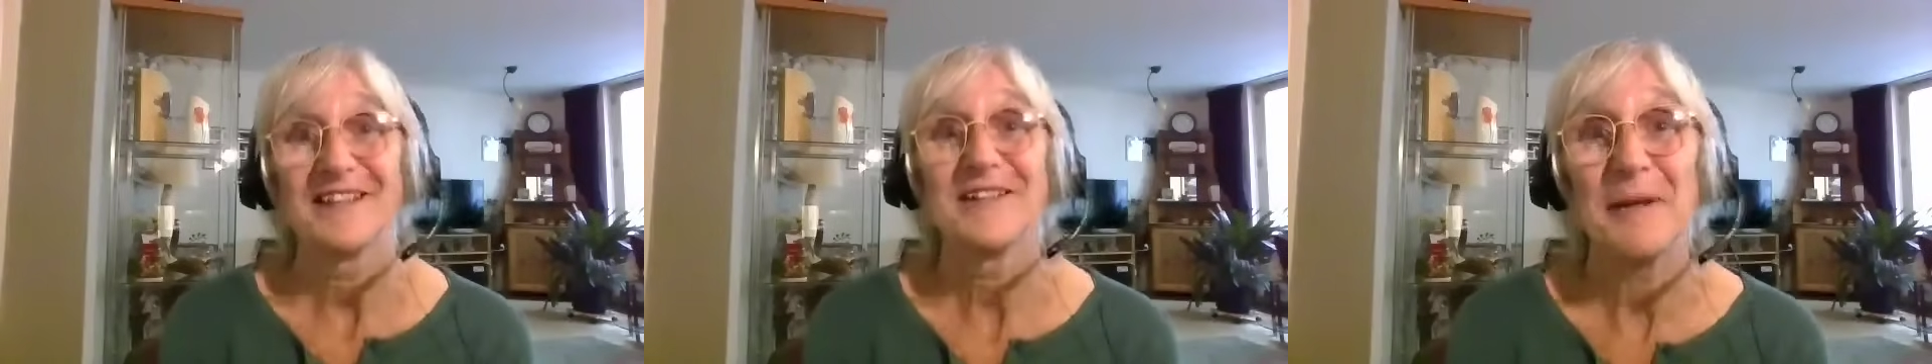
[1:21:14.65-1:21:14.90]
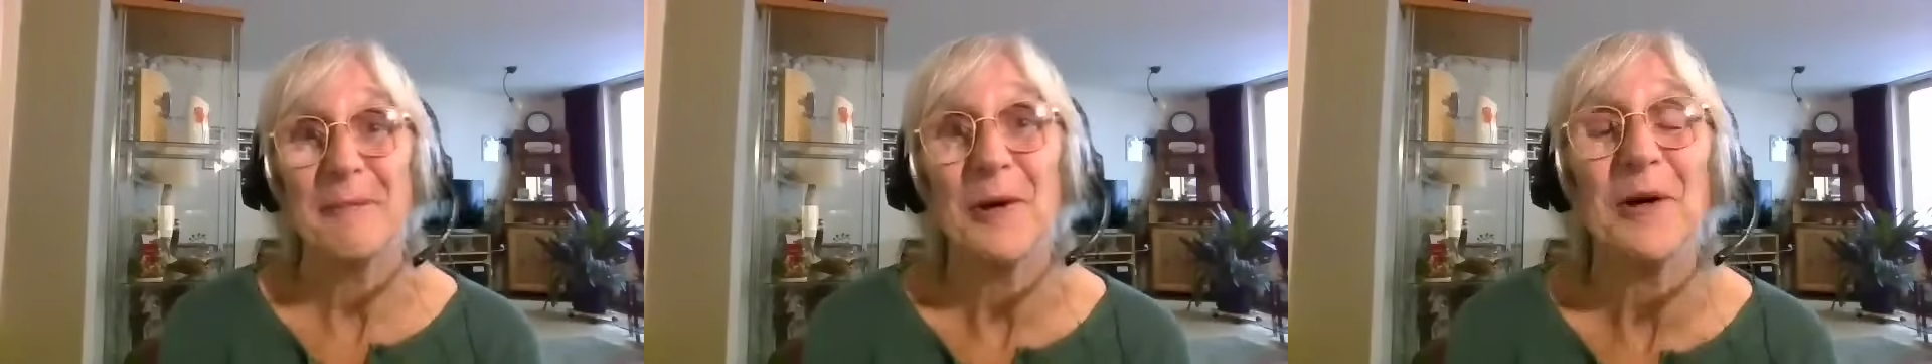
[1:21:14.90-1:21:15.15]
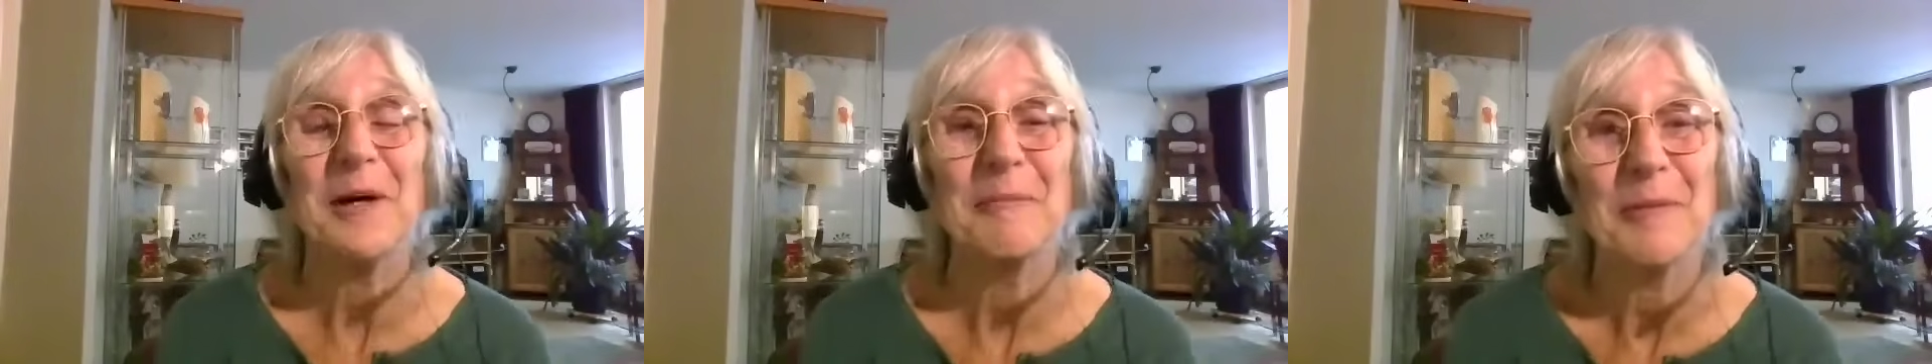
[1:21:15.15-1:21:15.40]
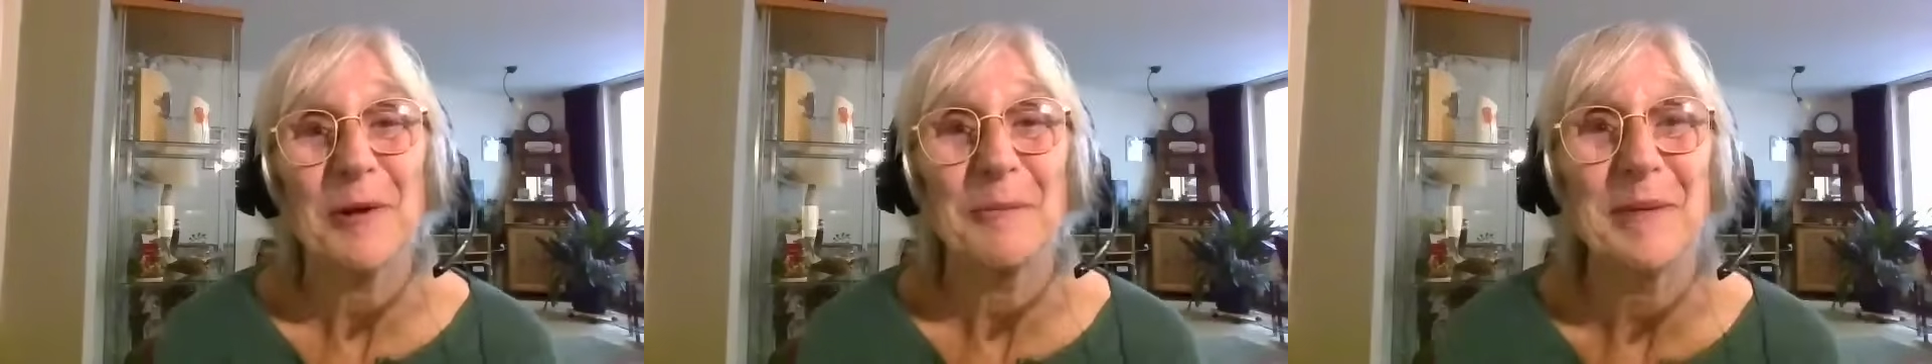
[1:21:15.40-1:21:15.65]
there are more
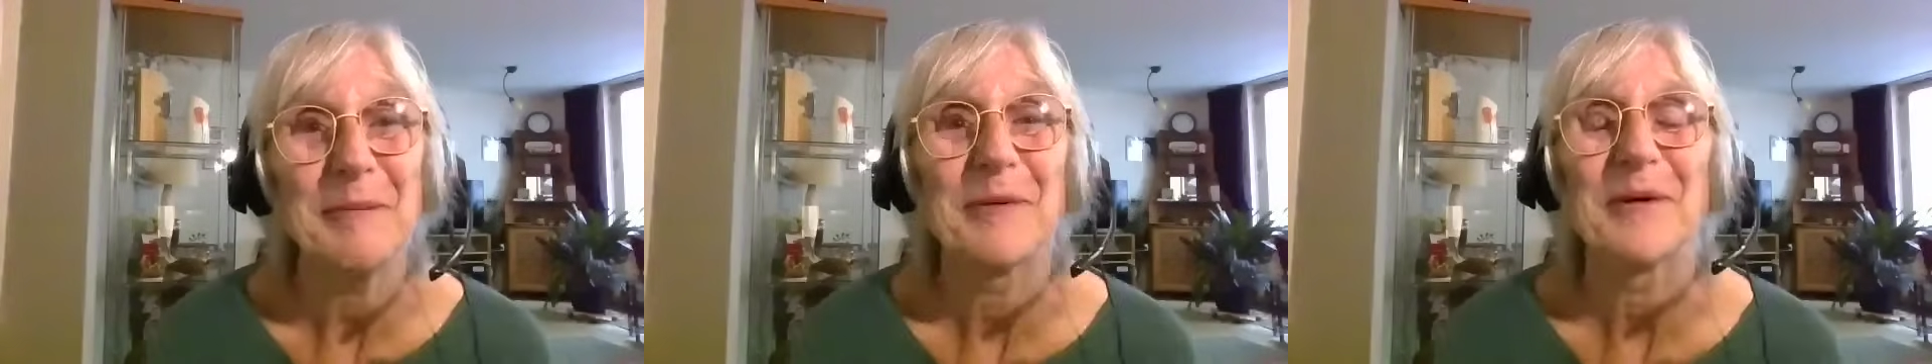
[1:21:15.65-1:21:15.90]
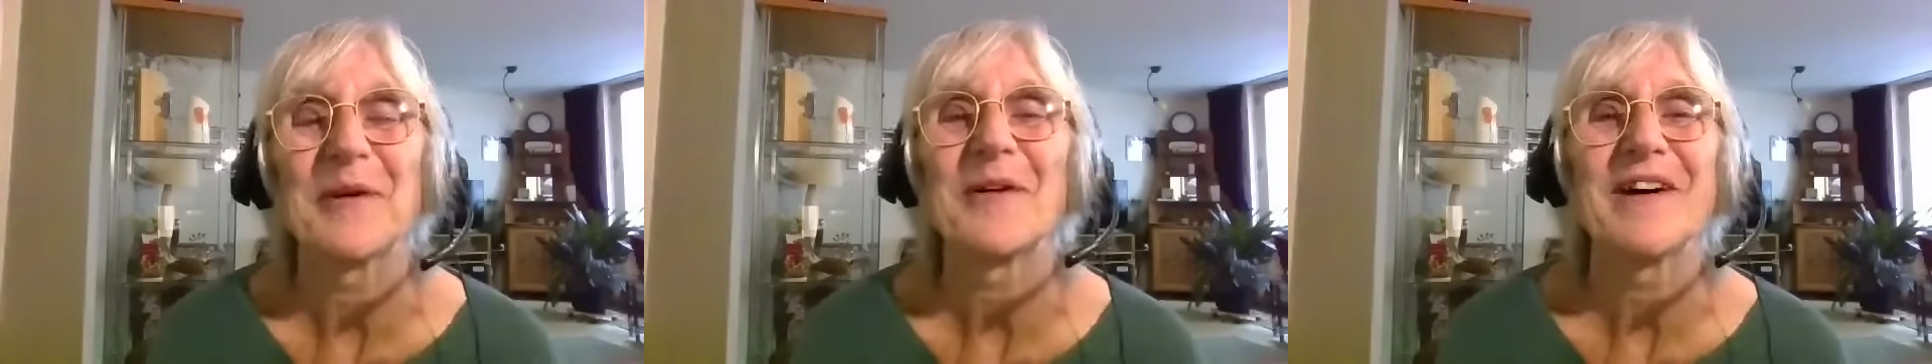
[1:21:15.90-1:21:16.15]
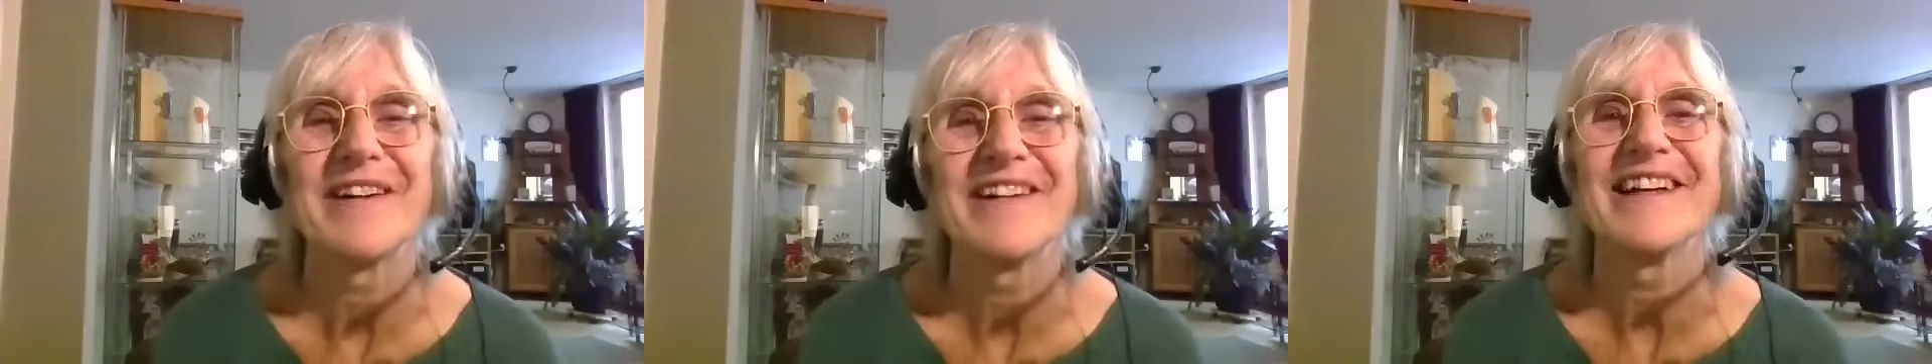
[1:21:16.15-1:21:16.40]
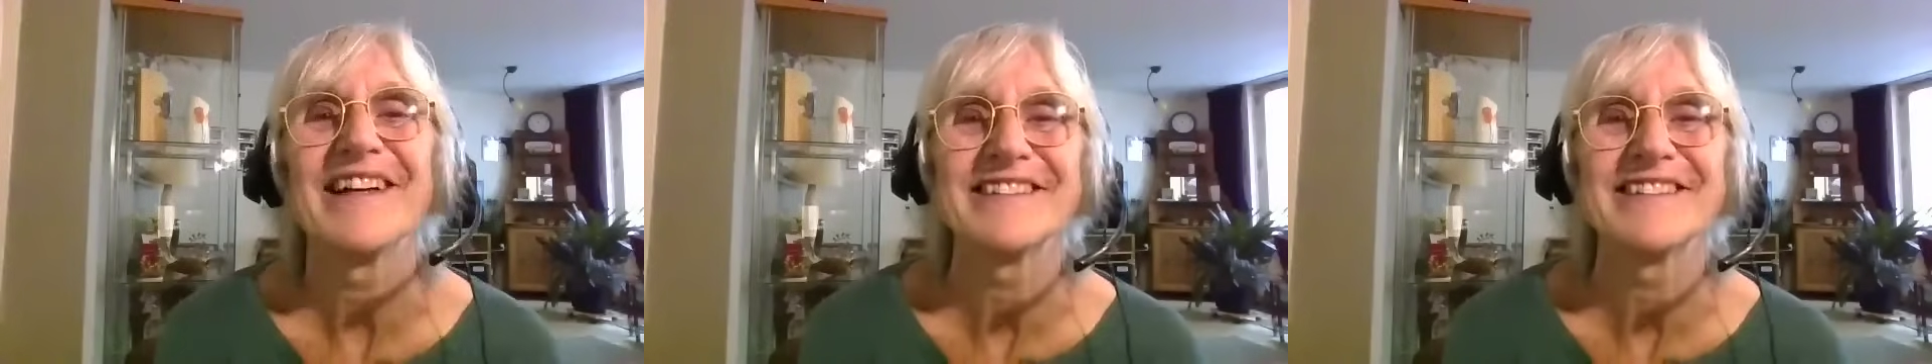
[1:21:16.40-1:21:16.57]
and more people